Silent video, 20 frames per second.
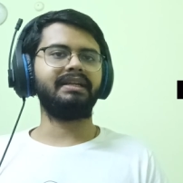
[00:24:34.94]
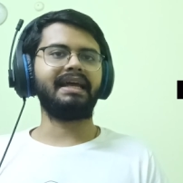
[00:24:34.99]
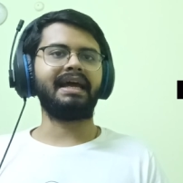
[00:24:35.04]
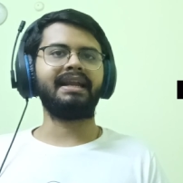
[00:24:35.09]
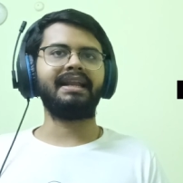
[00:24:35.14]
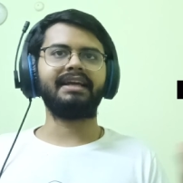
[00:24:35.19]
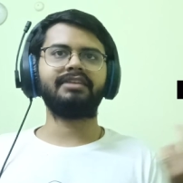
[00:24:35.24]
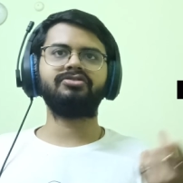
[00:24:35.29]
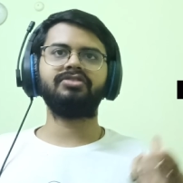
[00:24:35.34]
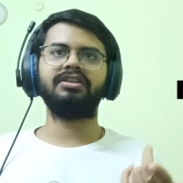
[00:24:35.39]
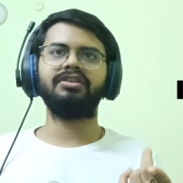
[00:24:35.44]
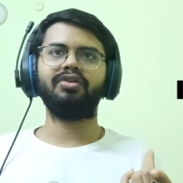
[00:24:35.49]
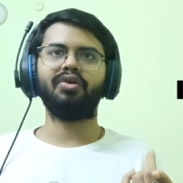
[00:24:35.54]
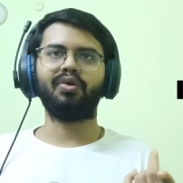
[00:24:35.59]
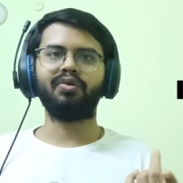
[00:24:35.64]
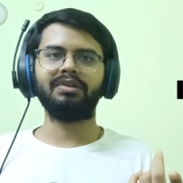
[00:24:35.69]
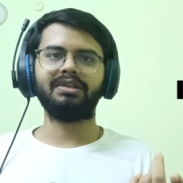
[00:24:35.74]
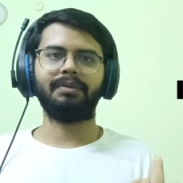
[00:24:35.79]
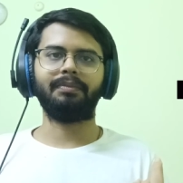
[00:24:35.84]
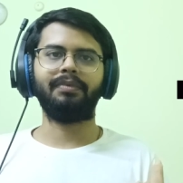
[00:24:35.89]
the dad actually
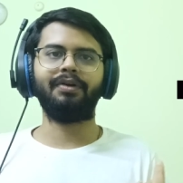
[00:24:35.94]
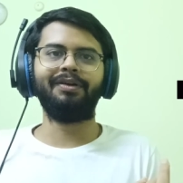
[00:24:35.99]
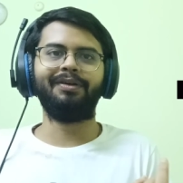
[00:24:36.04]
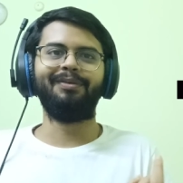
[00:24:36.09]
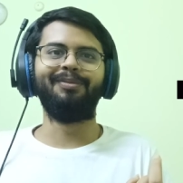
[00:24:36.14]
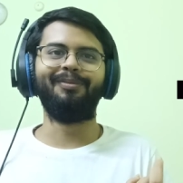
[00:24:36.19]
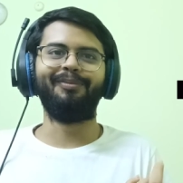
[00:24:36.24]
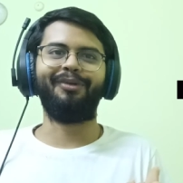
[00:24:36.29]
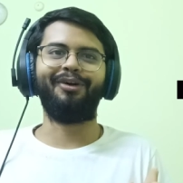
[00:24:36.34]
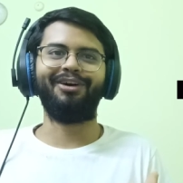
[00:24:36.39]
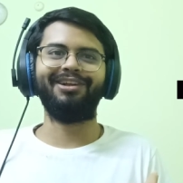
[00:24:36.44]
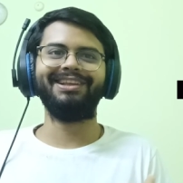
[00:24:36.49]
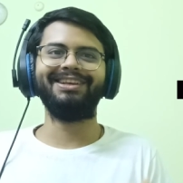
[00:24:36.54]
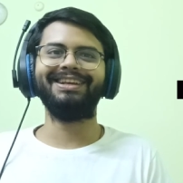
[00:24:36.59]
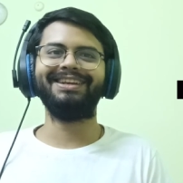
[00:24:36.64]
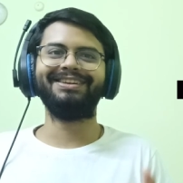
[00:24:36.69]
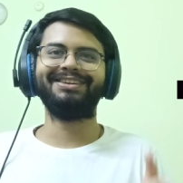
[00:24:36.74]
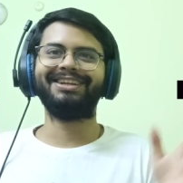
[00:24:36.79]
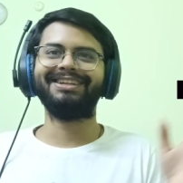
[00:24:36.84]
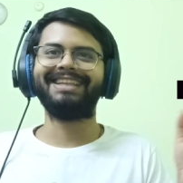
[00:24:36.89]
knowed them.
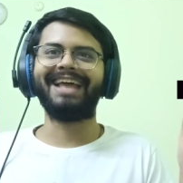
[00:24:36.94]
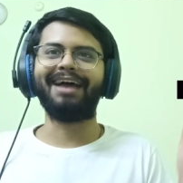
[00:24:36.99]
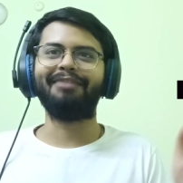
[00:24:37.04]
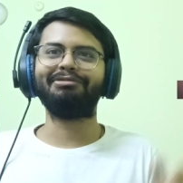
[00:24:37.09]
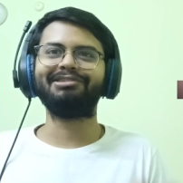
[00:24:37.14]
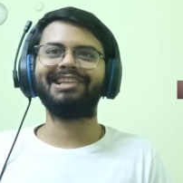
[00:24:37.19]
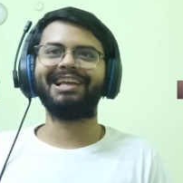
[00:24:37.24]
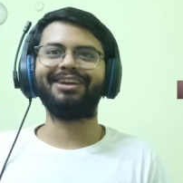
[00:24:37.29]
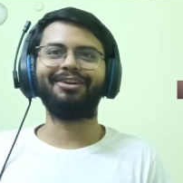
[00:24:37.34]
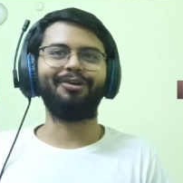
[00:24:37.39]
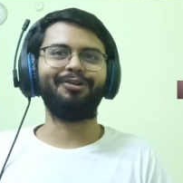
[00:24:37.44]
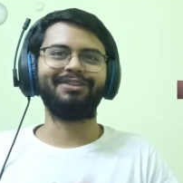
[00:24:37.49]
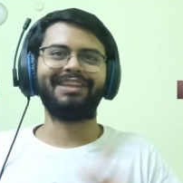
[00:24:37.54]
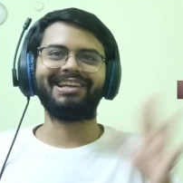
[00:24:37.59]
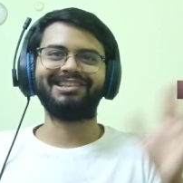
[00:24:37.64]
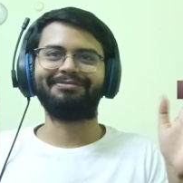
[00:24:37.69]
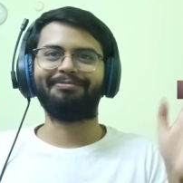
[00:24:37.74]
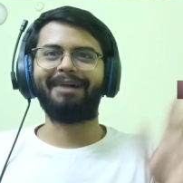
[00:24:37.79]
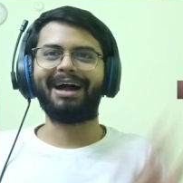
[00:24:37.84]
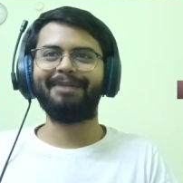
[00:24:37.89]
The dad was like, no,
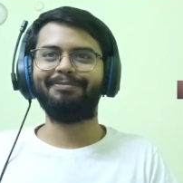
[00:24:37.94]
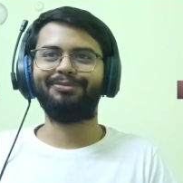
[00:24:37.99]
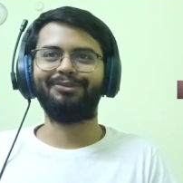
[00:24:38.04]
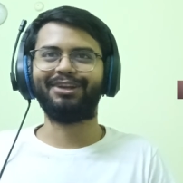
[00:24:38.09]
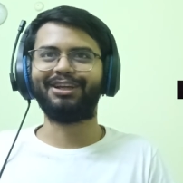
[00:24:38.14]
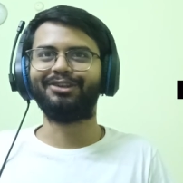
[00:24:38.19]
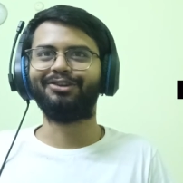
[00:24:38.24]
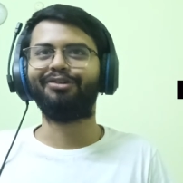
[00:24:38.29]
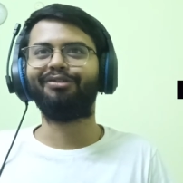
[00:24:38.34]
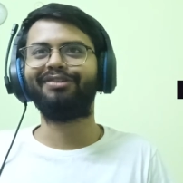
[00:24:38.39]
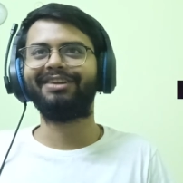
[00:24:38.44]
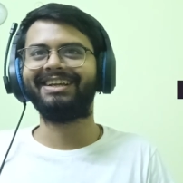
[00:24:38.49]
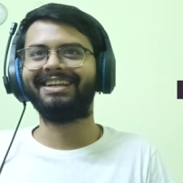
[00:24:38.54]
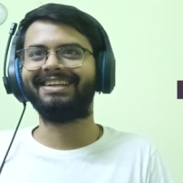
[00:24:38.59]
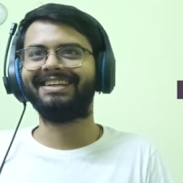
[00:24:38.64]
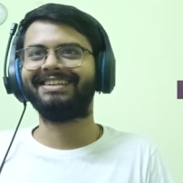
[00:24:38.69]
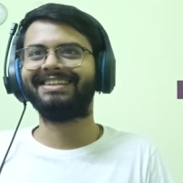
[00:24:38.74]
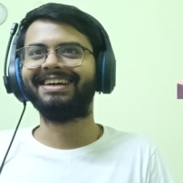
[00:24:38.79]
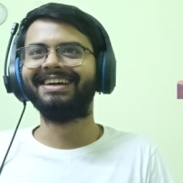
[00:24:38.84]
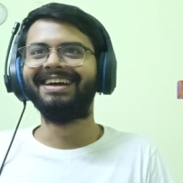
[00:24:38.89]
that's my pudding, don't
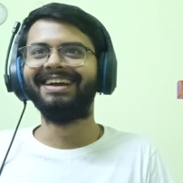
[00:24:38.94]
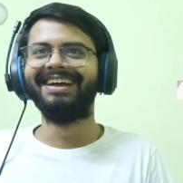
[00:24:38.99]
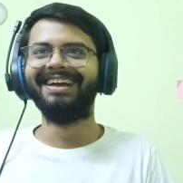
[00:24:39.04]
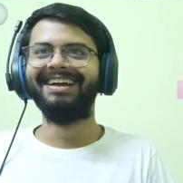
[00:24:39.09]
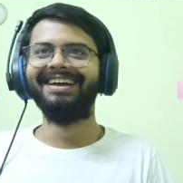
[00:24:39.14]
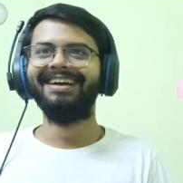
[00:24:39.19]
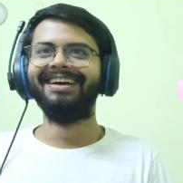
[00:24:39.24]
eat it.